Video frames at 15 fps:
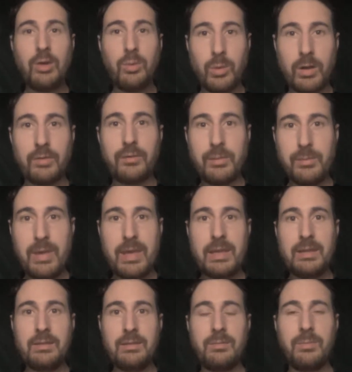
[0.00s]
one of the
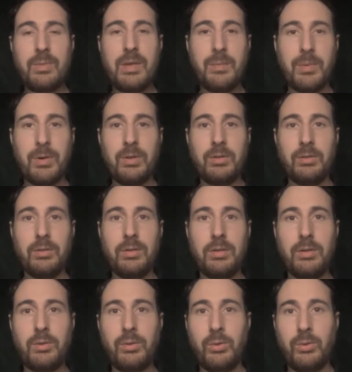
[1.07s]
main people
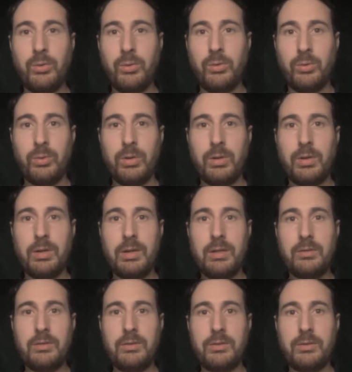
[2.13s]
who
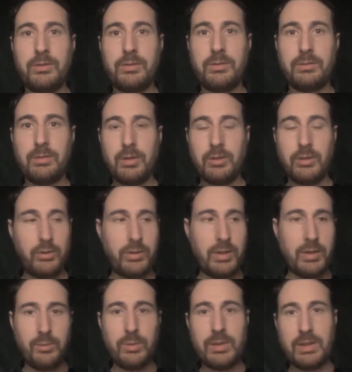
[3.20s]
is
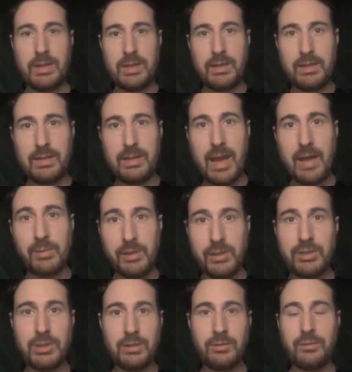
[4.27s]
associated with the
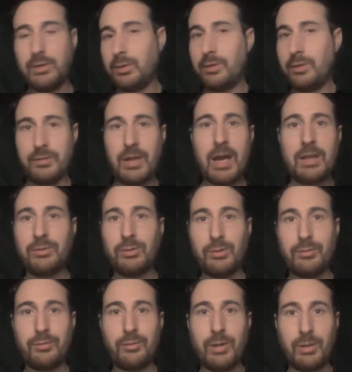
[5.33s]
abolitionist view, if not sort
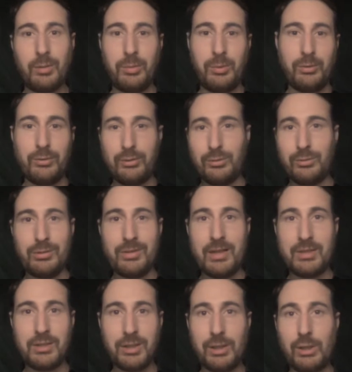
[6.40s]
of like a person who
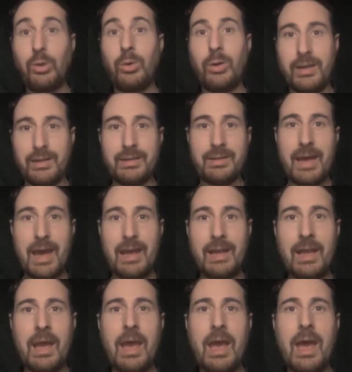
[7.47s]
essentially coined
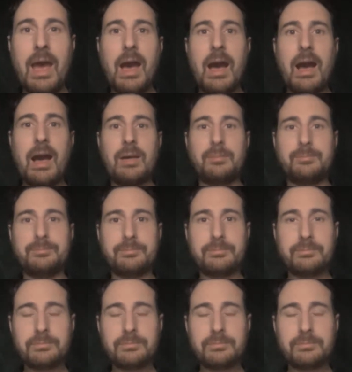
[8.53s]
that. And